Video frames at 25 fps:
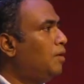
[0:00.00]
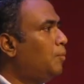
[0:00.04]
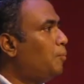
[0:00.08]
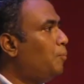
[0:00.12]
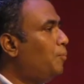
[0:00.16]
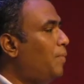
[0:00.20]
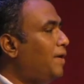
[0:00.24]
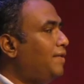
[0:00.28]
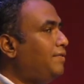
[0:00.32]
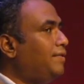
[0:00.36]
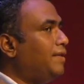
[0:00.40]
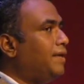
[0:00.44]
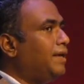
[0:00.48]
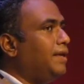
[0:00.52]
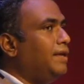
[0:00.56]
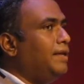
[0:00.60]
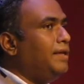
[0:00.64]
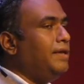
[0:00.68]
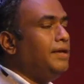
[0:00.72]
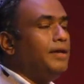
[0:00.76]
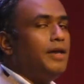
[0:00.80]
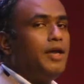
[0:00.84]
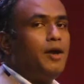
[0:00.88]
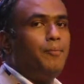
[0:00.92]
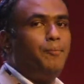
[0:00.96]

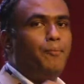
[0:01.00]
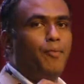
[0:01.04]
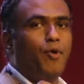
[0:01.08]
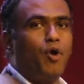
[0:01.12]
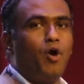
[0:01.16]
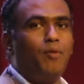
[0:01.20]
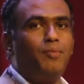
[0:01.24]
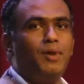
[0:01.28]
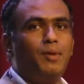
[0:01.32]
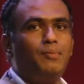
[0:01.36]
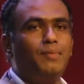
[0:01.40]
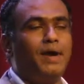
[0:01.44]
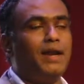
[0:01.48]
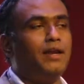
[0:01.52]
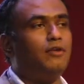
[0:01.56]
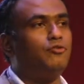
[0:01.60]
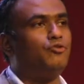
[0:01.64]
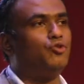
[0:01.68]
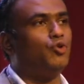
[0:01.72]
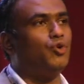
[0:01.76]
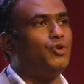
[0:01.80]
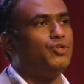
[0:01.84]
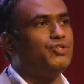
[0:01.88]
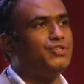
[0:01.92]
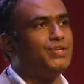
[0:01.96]
basically a problem and a
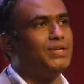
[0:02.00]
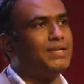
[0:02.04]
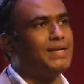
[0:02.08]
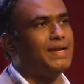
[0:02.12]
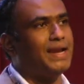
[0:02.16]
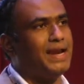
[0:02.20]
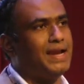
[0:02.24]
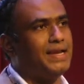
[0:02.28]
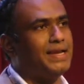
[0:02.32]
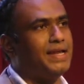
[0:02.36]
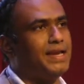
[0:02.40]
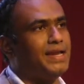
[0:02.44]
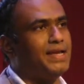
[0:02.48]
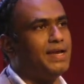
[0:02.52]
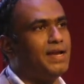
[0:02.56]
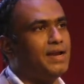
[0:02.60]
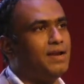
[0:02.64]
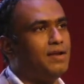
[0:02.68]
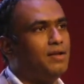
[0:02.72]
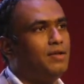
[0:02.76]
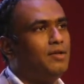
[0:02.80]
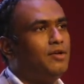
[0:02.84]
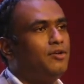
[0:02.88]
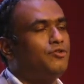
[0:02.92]
solution criterion.